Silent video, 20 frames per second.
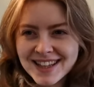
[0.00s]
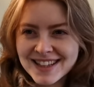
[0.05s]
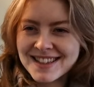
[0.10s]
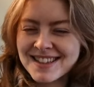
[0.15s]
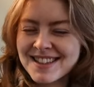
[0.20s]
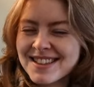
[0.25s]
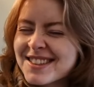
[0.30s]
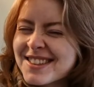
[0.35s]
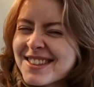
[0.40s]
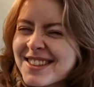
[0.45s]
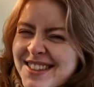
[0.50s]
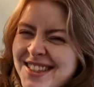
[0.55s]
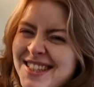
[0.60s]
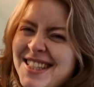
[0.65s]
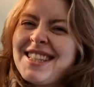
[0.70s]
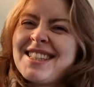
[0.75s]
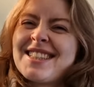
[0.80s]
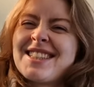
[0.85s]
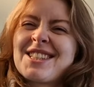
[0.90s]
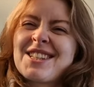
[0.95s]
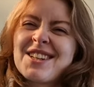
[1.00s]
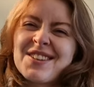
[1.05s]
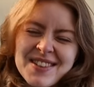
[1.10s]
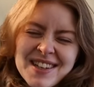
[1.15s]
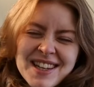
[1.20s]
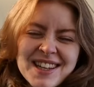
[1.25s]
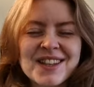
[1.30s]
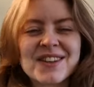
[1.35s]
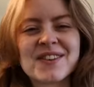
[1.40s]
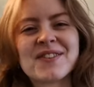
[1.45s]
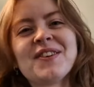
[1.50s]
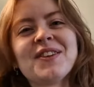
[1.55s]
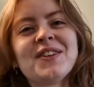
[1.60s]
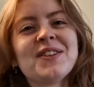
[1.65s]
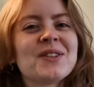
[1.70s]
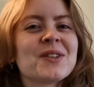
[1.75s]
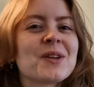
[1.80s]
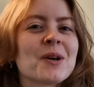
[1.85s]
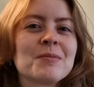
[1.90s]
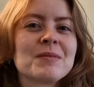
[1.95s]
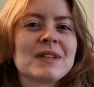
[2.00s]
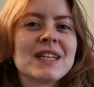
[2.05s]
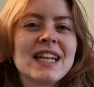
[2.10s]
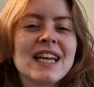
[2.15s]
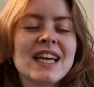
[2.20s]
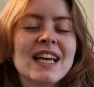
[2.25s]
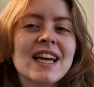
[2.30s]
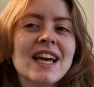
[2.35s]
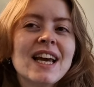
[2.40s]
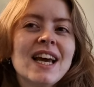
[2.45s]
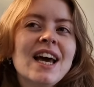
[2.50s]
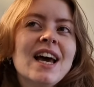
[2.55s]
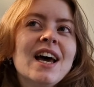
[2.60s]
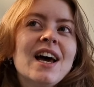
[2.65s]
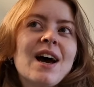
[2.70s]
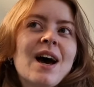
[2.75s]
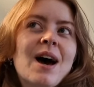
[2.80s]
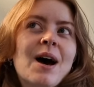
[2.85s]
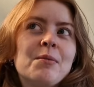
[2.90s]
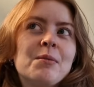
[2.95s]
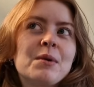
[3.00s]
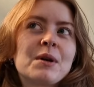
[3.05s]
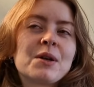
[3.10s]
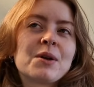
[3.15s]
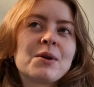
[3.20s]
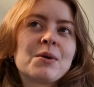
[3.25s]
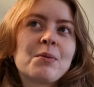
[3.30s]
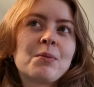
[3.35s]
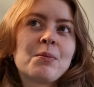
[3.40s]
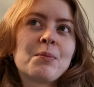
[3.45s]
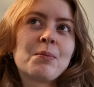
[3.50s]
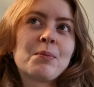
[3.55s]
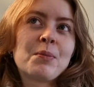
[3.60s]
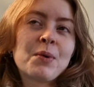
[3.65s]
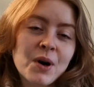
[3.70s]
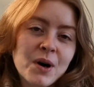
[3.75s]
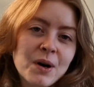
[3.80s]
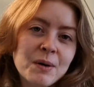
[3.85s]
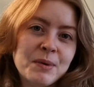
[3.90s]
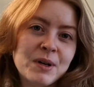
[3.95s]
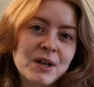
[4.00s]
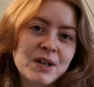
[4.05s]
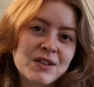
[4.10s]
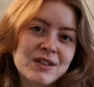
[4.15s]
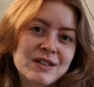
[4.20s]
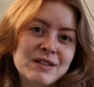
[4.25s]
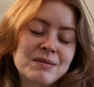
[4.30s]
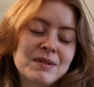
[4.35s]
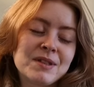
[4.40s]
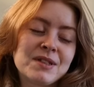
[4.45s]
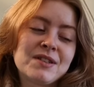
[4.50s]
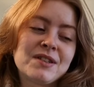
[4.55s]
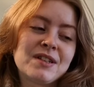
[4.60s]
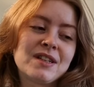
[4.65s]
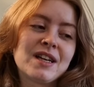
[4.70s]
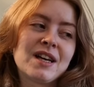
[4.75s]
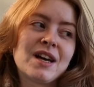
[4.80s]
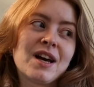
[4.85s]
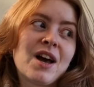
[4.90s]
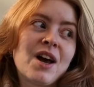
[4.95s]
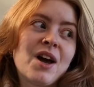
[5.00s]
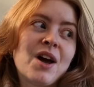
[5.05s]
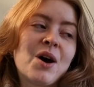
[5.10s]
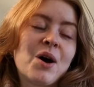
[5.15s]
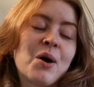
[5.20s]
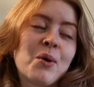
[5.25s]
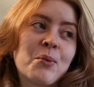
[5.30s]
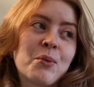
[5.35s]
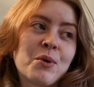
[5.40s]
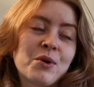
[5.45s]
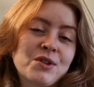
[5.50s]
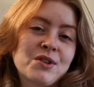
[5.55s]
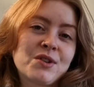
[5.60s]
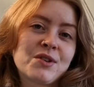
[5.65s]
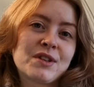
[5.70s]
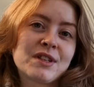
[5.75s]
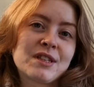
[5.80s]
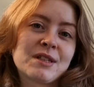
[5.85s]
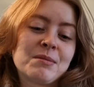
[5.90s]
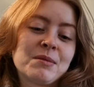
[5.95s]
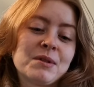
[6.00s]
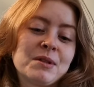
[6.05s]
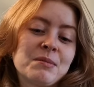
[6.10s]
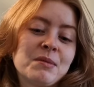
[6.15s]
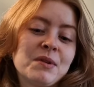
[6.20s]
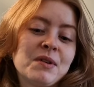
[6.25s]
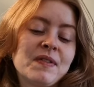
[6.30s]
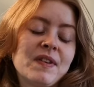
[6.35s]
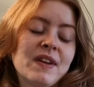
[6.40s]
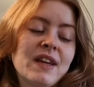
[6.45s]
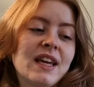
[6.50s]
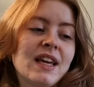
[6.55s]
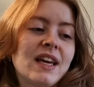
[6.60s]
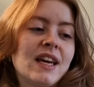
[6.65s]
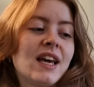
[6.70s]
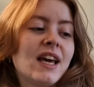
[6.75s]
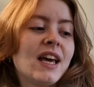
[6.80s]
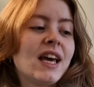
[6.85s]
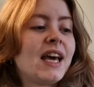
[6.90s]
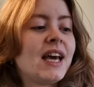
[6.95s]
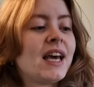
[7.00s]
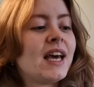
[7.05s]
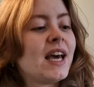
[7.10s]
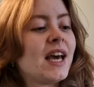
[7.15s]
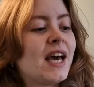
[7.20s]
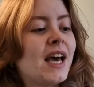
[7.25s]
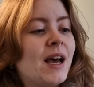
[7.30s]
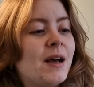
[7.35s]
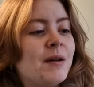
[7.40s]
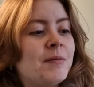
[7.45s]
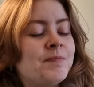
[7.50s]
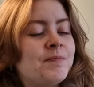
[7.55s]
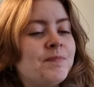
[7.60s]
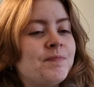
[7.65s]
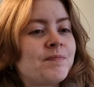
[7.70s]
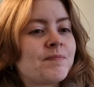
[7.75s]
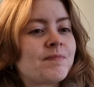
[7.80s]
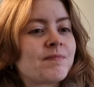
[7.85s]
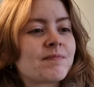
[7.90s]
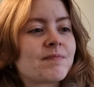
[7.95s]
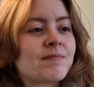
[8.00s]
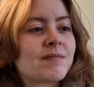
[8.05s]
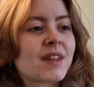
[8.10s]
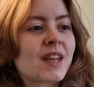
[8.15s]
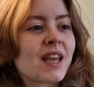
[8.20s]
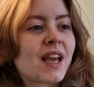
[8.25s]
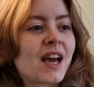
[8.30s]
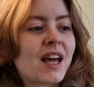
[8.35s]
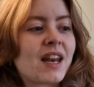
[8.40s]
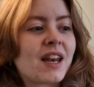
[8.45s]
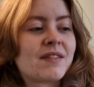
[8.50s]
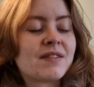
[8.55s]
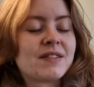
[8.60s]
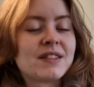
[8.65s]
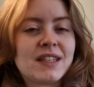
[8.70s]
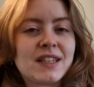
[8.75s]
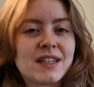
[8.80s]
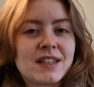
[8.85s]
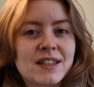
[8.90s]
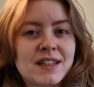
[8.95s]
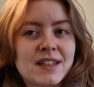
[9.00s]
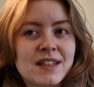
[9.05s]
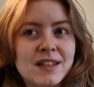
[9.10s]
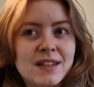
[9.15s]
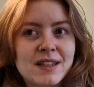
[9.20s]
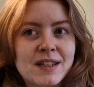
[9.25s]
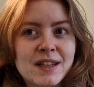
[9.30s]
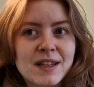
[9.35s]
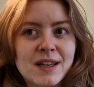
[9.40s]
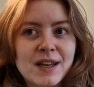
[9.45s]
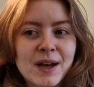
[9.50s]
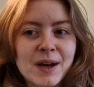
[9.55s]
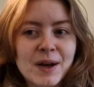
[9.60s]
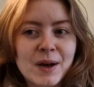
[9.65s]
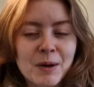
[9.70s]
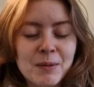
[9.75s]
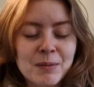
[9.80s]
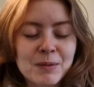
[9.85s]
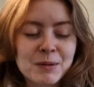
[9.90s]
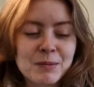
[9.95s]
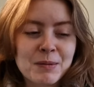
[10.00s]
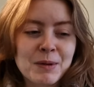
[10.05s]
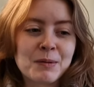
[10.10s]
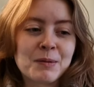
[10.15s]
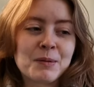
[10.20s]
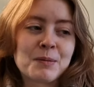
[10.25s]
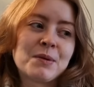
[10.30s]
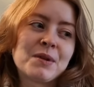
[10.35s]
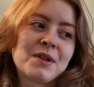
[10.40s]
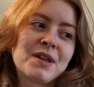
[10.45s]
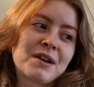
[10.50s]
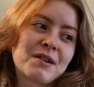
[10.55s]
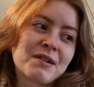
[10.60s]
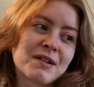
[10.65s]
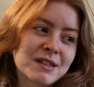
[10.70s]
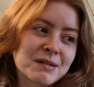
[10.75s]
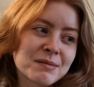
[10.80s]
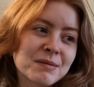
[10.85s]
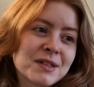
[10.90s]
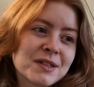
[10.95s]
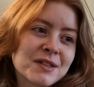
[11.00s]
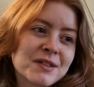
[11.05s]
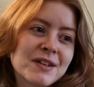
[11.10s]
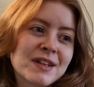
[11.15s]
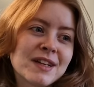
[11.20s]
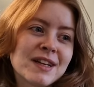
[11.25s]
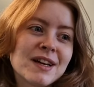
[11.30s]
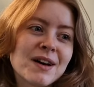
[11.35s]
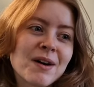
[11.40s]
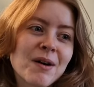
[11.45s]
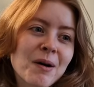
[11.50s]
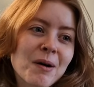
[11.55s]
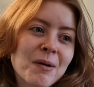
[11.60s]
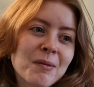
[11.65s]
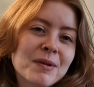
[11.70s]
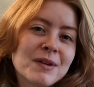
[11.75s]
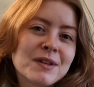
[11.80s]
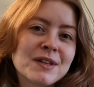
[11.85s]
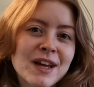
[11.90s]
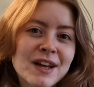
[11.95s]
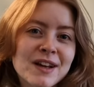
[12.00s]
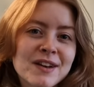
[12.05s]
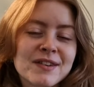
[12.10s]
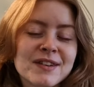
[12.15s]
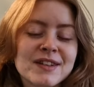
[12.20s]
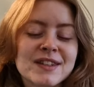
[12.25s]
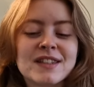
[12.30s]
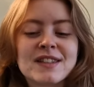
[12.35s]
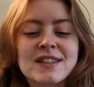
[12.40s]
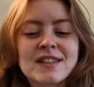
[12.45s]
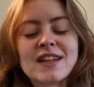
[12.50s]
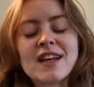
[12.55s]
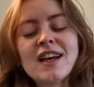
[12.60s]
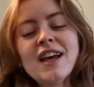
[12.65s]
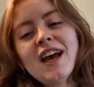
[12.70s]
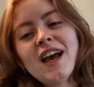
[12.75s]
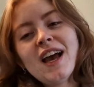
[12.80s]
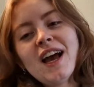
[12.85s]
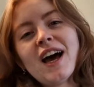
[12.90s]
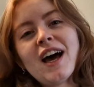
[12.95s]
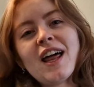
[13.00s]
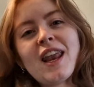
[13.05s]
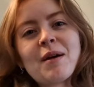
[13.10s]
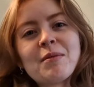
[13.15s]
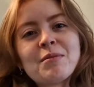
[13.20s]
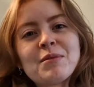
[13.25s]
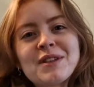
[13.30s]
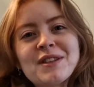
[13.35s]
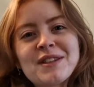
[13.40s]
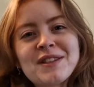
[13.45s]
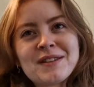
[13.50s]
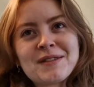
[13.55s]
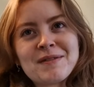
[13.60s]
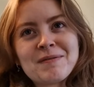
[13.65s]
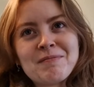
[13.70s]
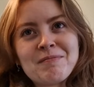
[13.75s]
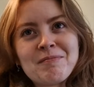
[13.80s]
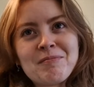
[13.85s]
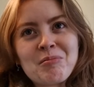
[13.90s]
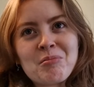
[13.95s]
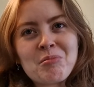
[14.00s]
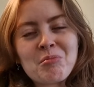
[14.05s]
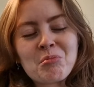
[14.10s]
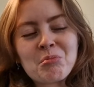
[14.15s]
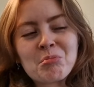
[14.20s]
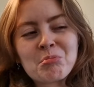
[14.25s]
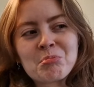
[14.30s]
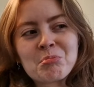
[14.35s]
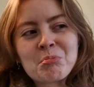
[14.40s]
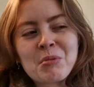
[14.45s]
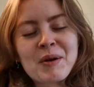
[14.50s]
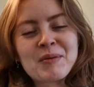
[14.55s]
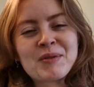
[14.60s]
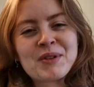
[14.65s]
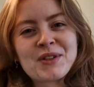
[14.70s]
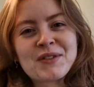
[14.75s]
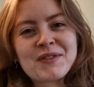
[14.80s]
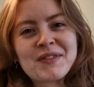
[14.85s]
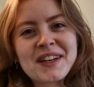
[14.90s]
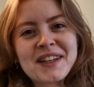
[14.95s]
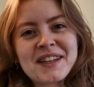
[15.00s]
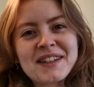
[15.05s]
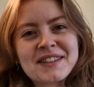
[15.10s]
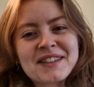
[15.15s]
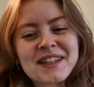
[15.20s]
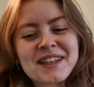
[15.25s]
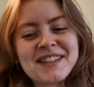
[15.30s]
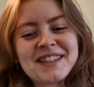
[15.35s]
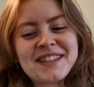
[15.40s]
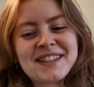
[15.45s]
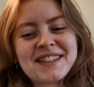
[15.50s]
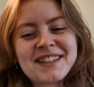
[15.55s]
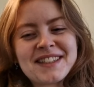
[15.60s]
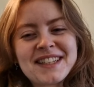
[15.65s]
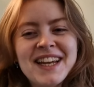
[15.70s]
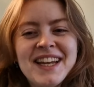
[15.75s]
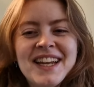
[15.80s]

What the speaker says: little goodies coming in the food shop today, and we're gonna put up our Christmas tree and watch a Christmas movie. And I've seen a couple of people put their Christmas tree off and decorations, and I'm just really excited.